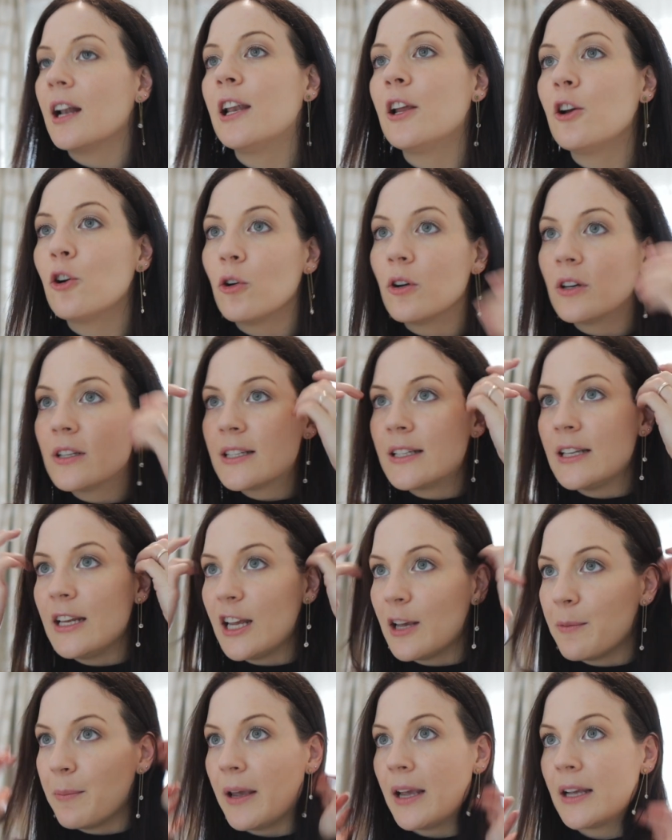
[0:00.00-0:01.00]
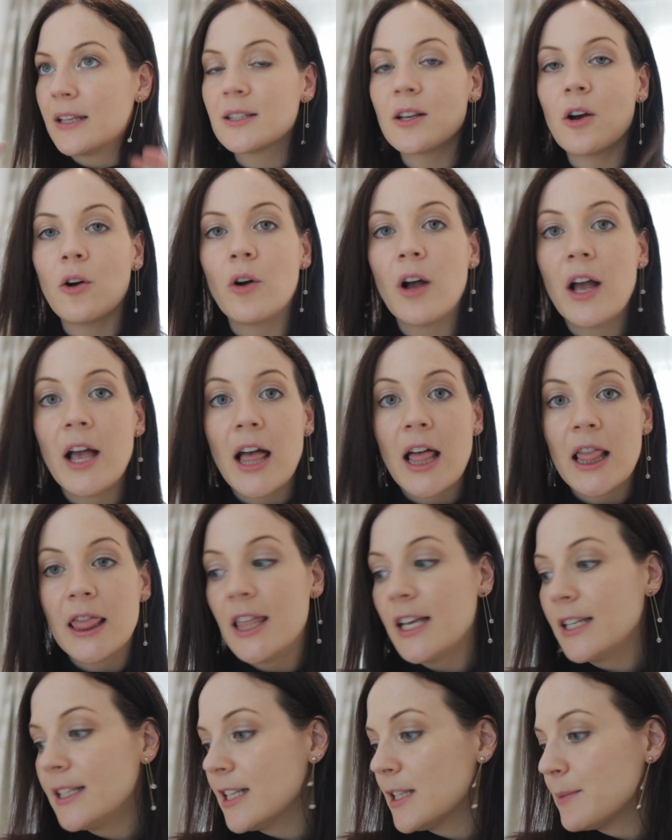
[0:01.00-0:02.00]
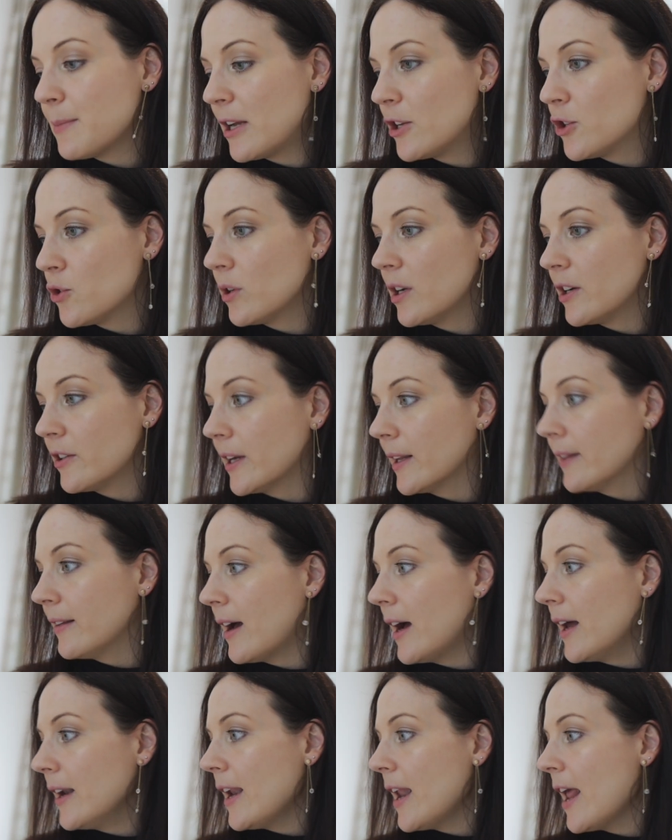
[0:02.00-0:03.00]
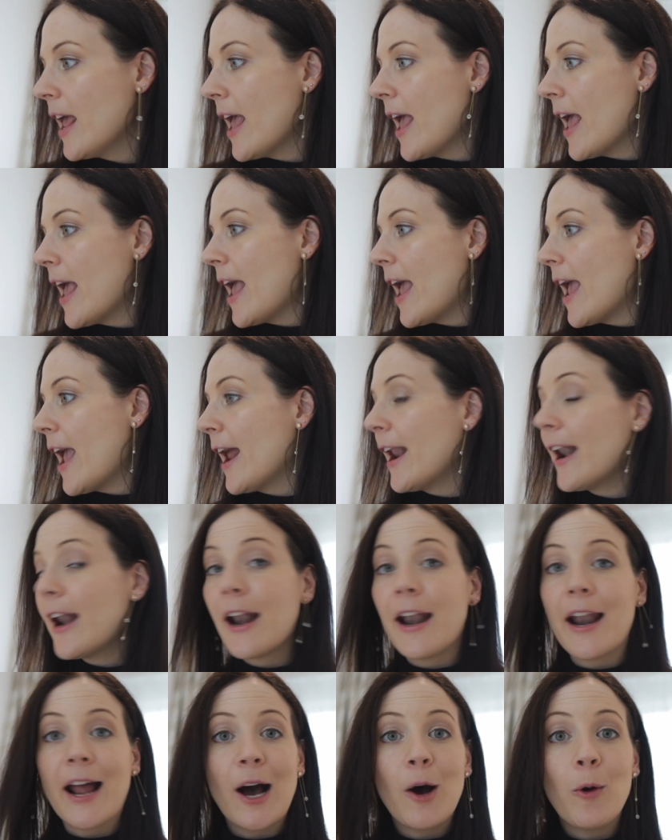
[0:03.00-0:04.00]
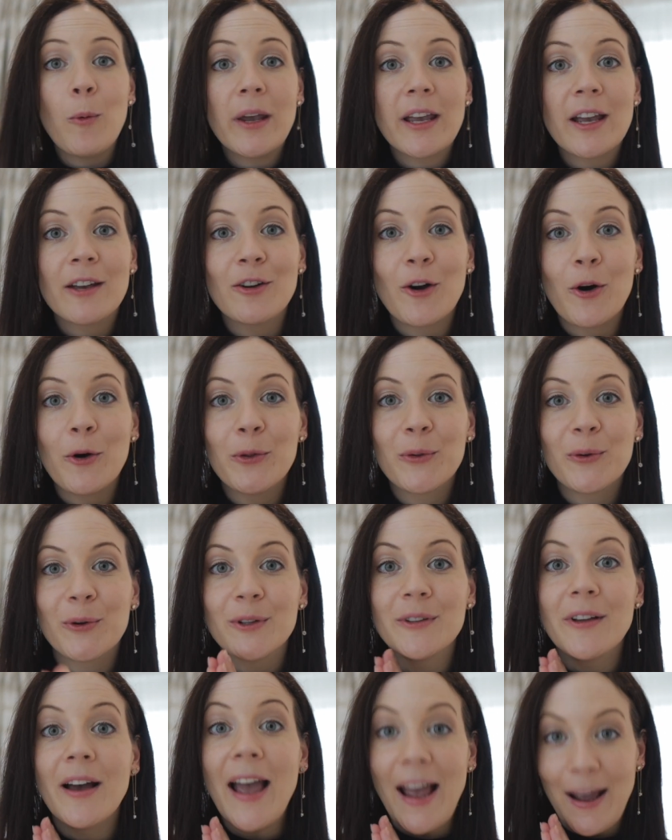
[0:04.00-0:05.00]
a little sneak peek. So this is my jewelry done. And now we can go through the